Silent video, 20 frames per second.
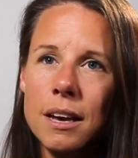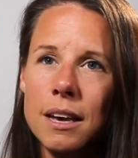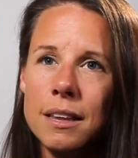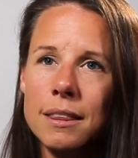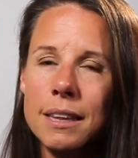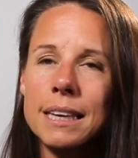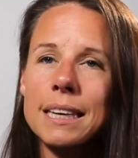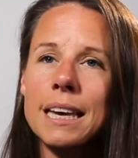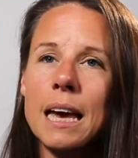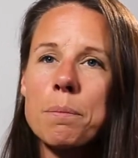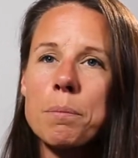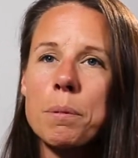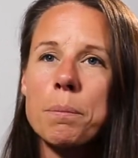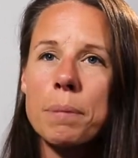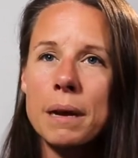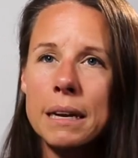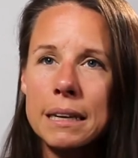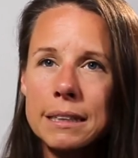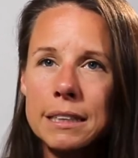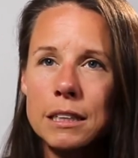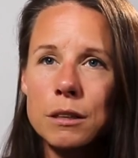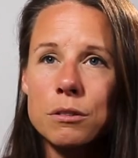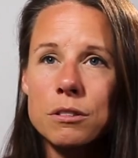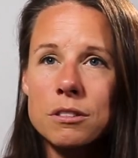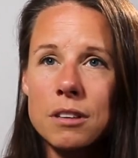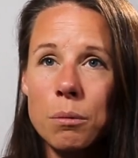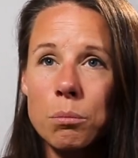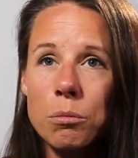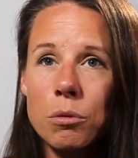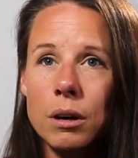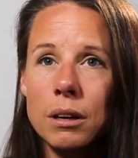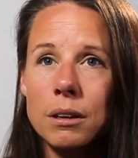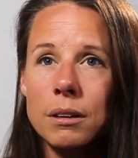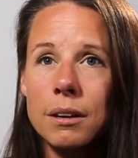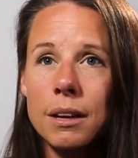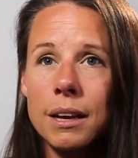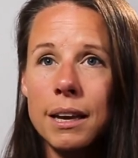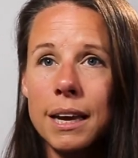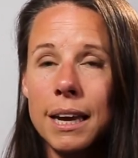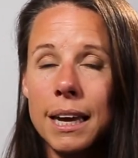the capability of someone
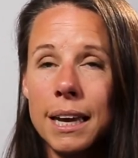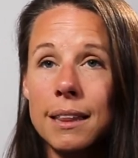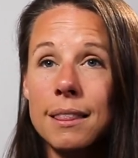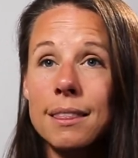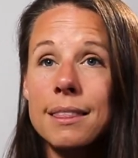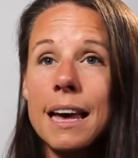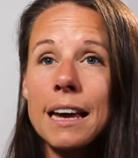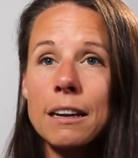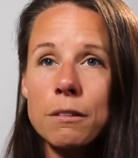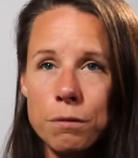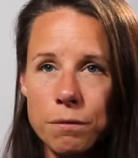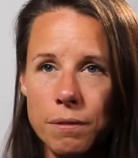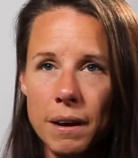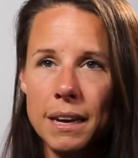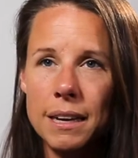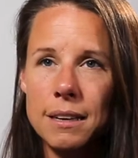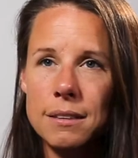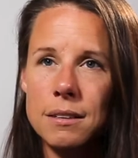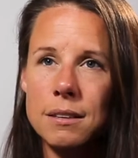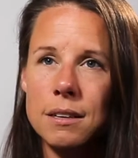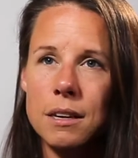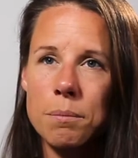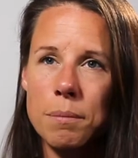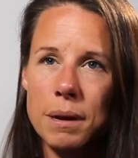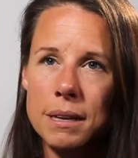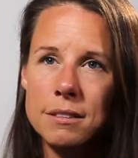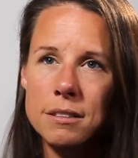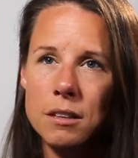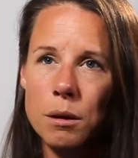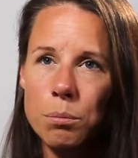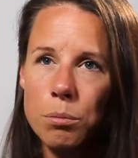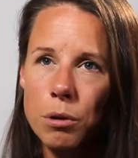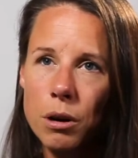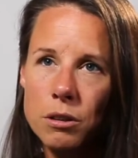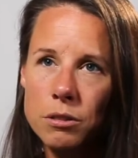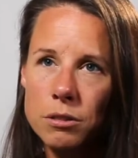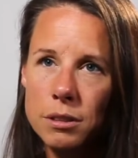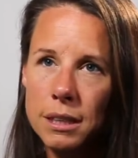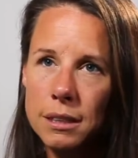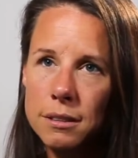in that phase in the dementia
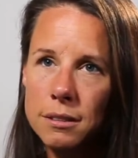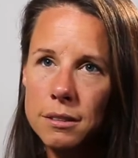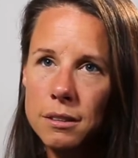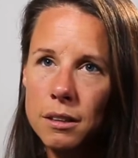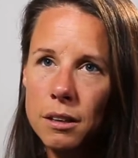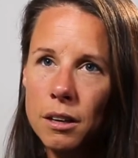process.